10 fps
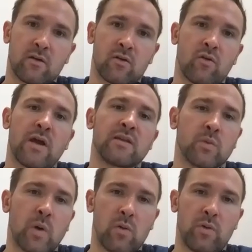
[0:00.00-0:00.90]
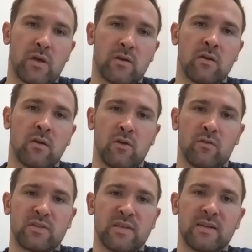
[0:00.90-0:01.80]
greater well-being, you're
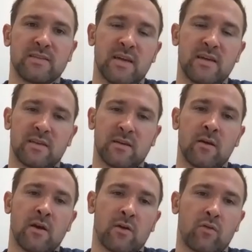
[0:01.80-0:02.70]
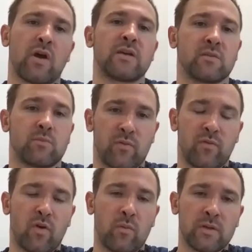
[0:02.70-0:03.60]
facilitating greater
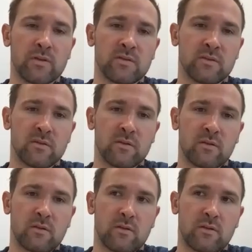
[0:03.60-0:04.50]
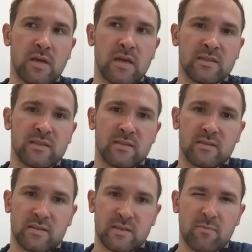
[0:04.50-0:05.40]
performance, is
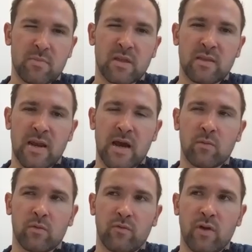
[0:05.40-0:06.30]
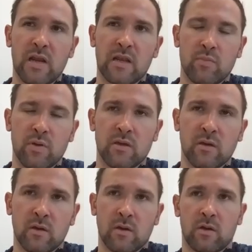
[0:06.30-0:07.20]
something that I would really be
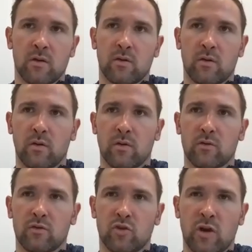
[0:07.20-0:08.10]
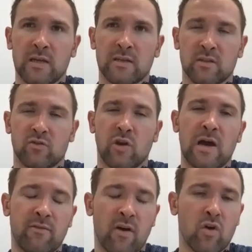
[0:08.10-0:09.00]
trying to
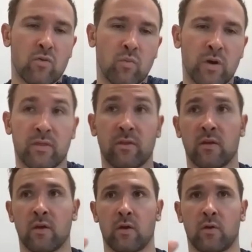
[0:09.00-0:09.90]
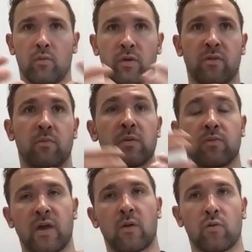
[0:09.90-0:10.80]
drive home with the
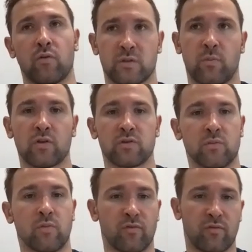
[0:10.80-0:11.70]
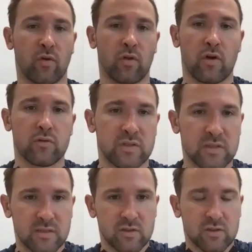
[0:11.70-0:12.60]
people that were responsible for those
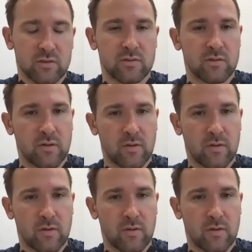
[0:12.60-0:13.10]
decisions.